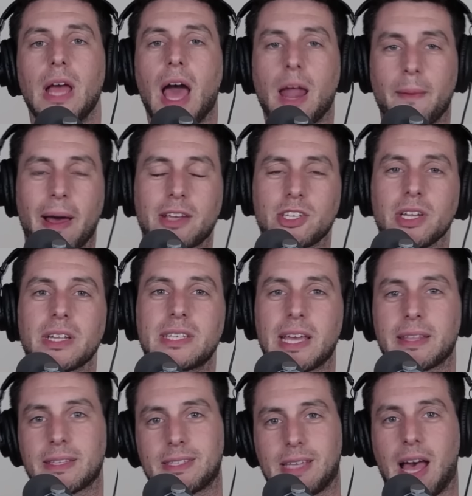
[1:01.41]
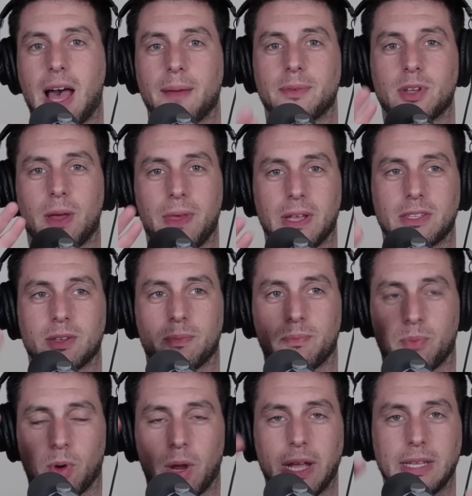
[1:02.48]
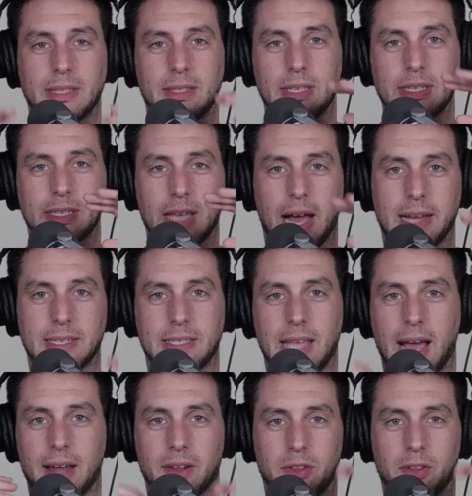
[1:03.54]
and I'm actually going to take the time to I think to break these guys down a